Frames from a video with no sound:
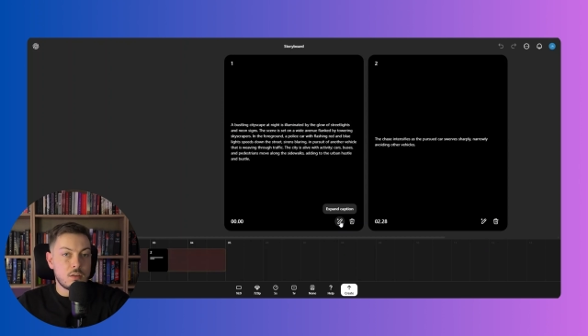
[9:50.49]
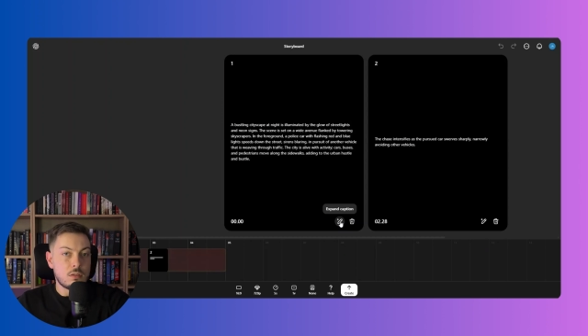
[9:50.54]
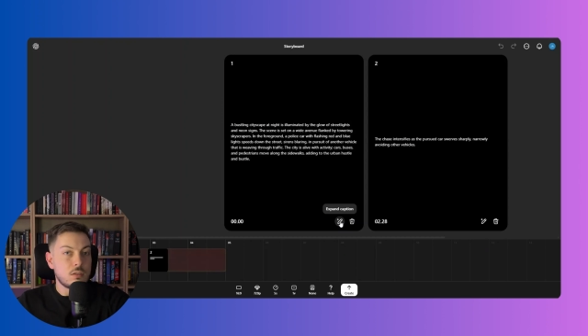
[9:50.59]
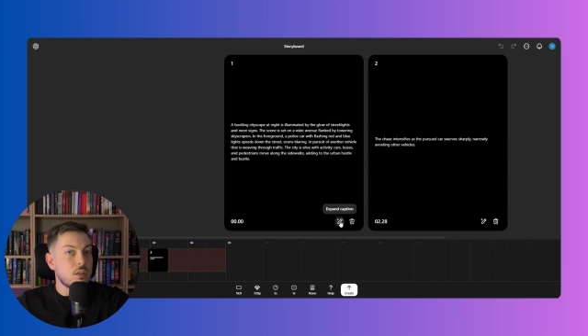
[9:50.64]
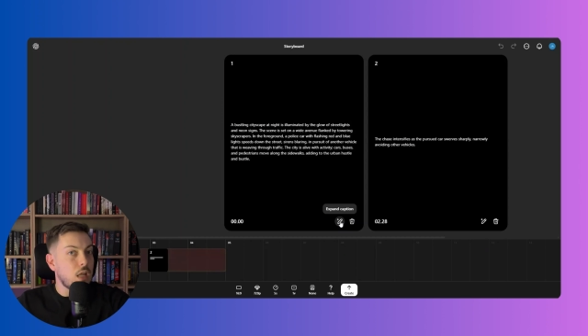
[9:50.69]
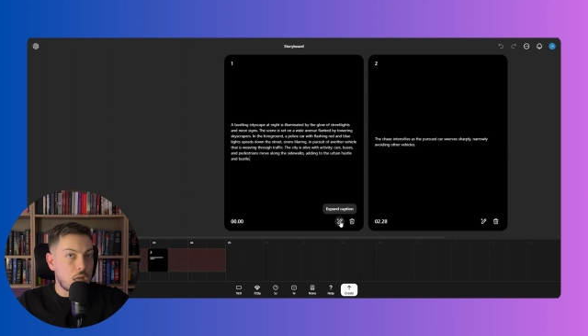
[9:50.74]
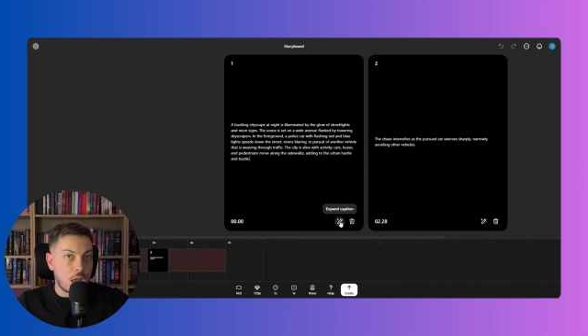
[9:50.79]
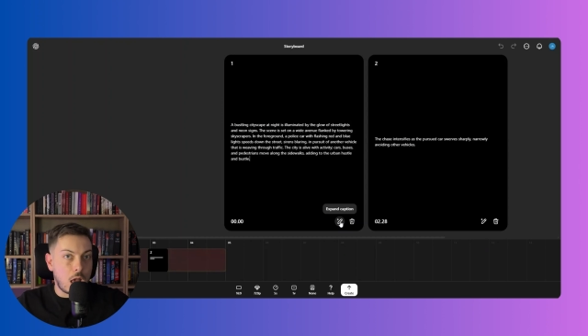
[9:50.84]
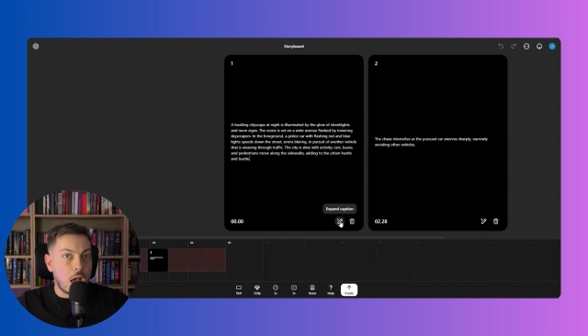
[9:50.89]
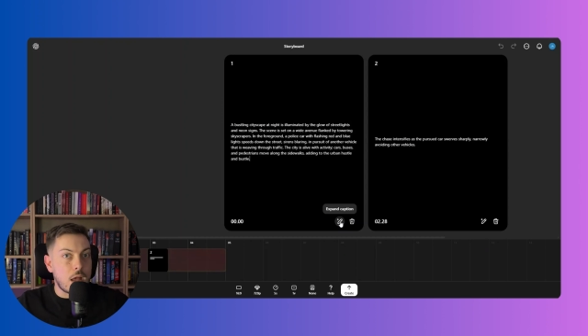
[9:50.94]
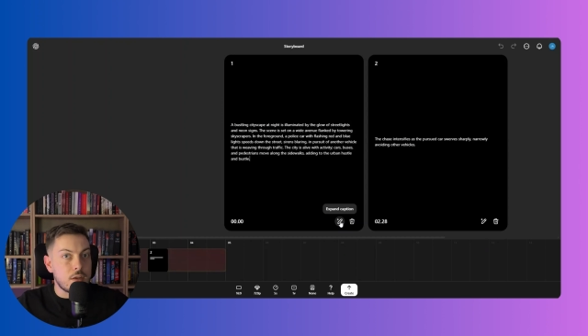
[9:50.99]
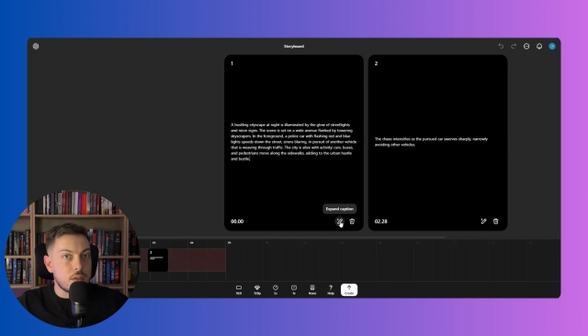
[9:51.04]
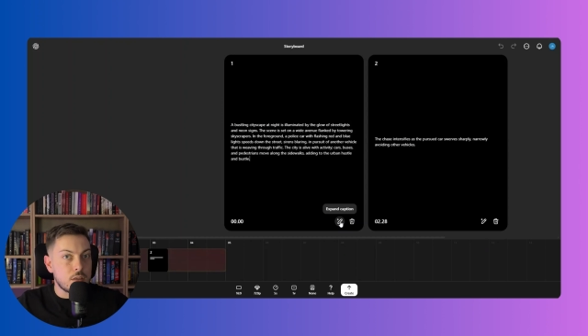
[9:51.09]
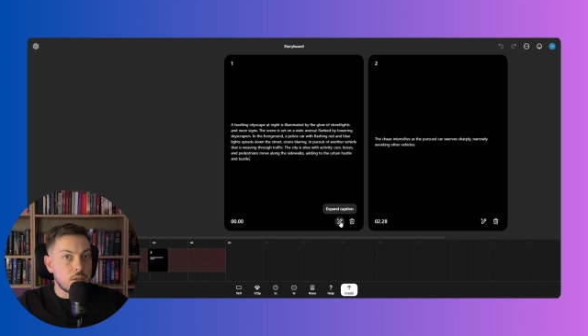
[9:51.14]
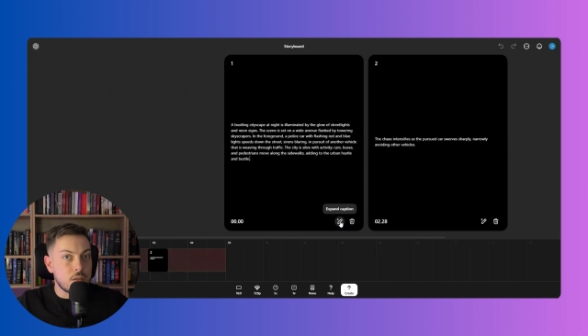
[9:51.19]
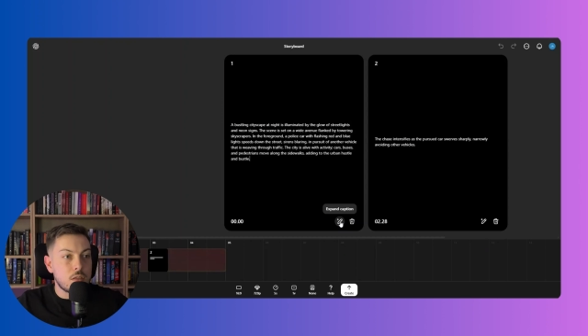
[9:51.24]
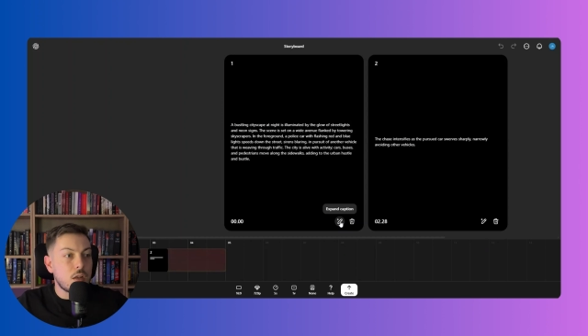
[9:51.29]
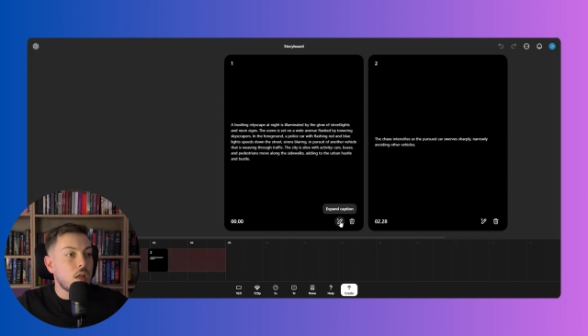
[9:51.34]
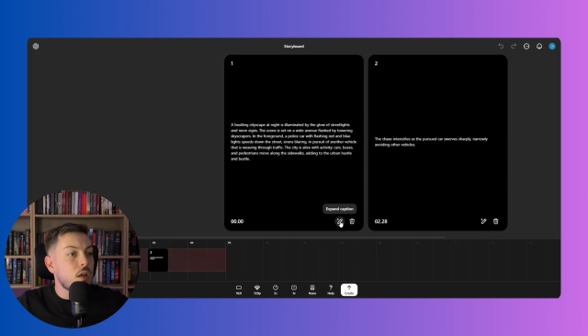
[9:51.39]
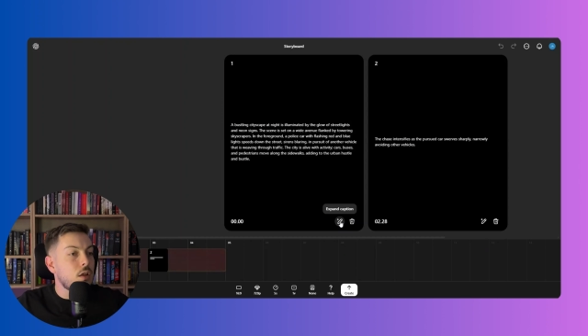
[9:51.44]
like I
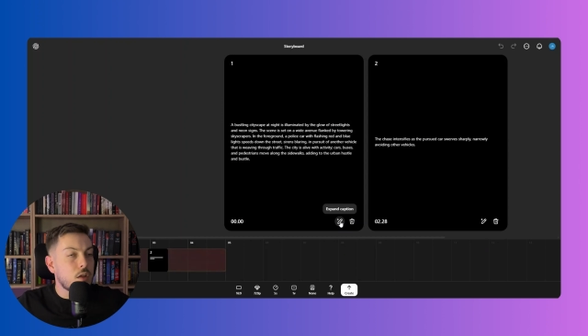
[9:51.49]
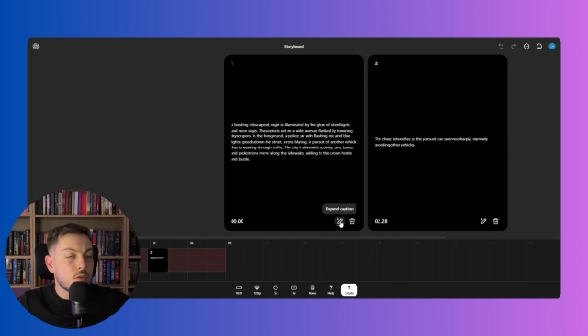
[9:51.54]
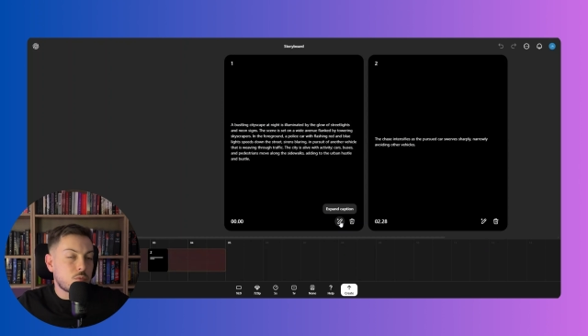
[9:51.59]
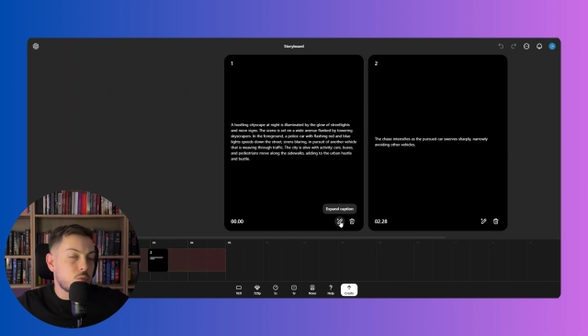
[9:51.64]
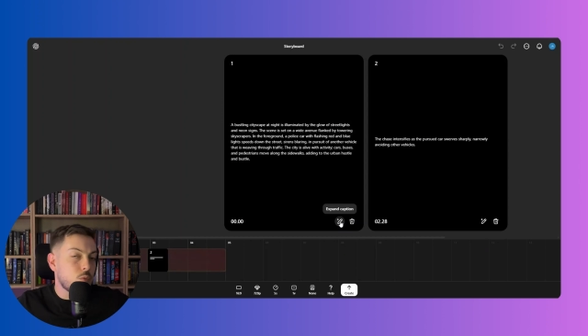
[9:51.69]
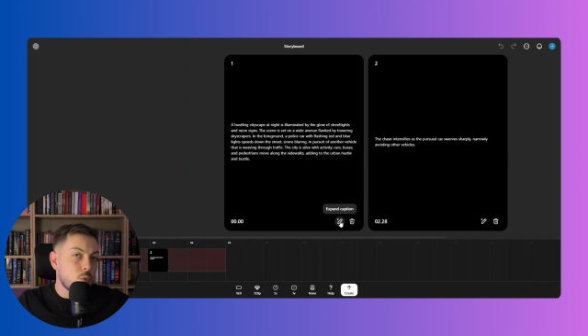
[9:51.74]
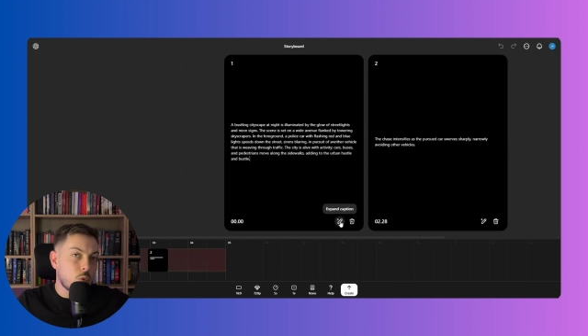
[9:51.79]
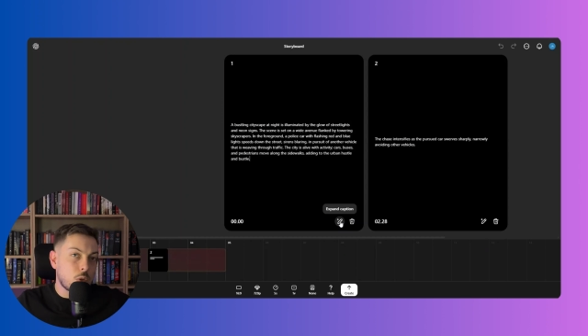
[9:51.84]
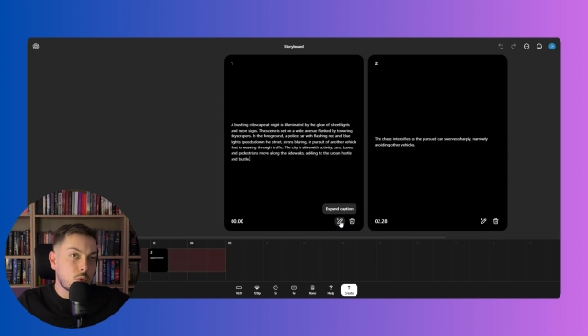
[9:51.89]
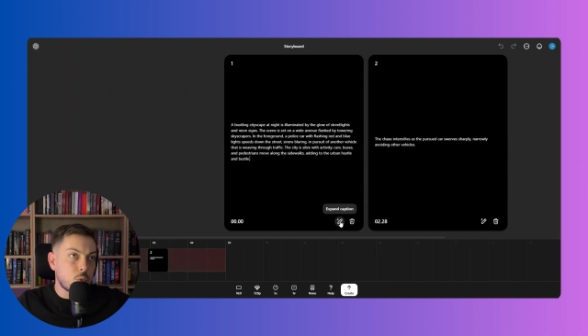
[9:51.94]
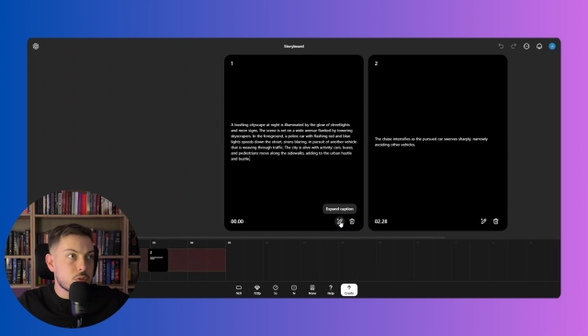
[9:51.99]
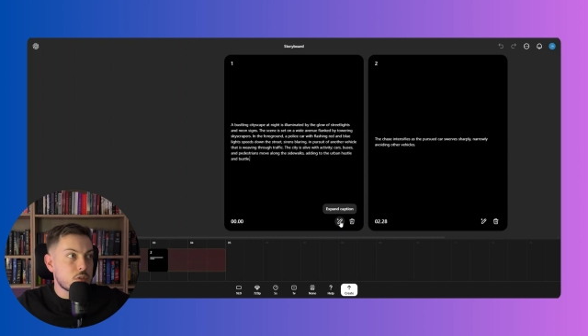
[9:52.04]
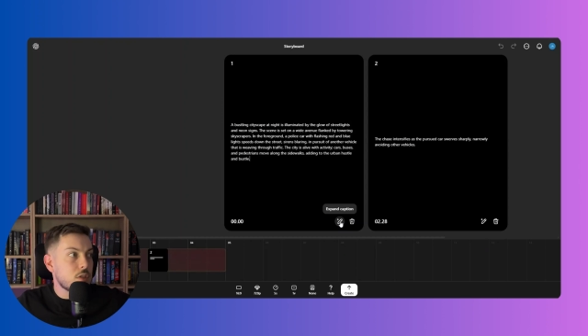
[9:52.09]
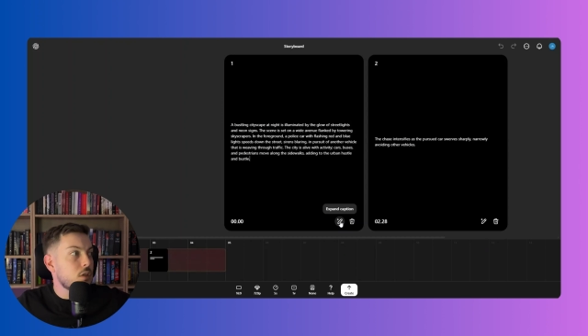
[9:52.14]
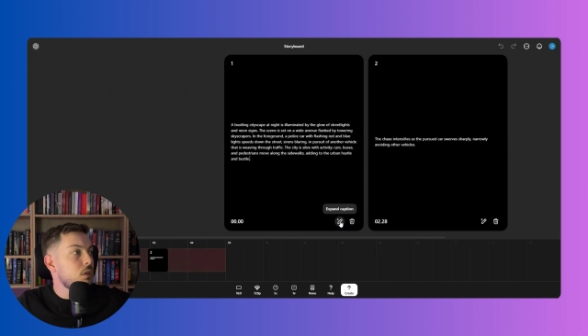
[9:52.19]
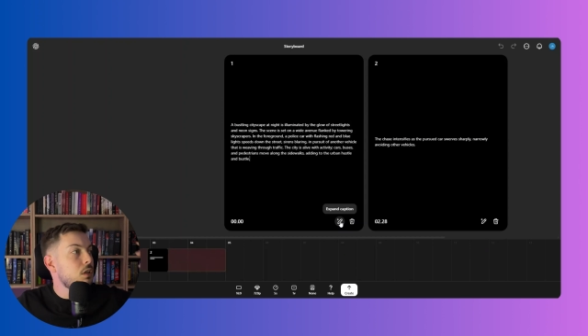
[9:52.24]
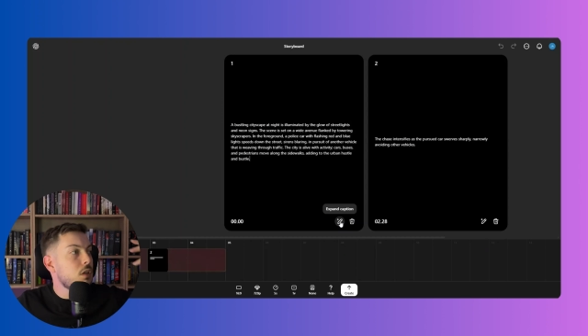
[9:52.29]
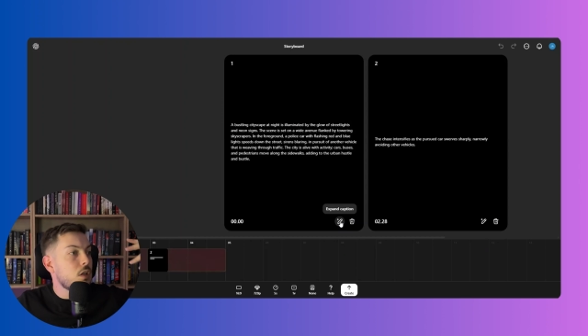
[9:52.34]
did, like, what was it?